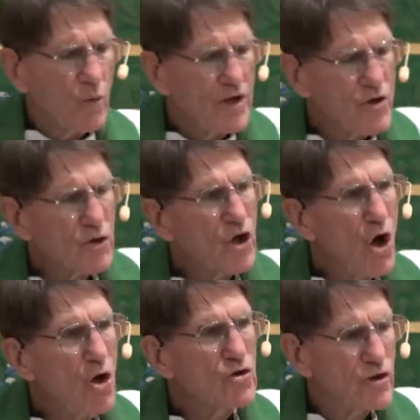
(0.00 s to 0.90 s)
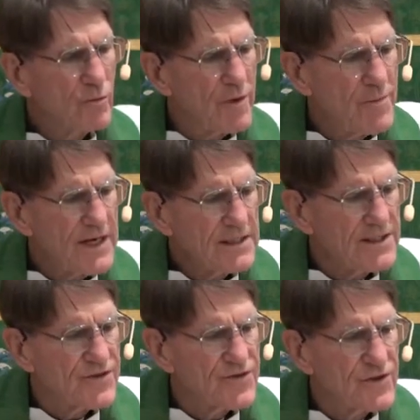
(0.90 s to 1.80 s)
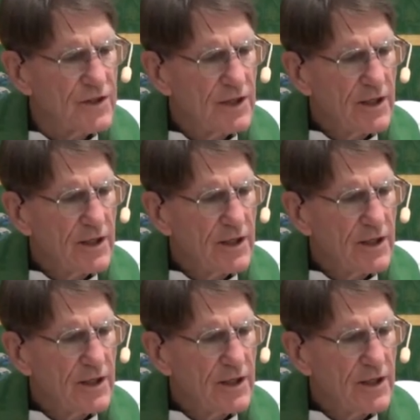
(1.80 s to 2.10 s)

when you're called to repentance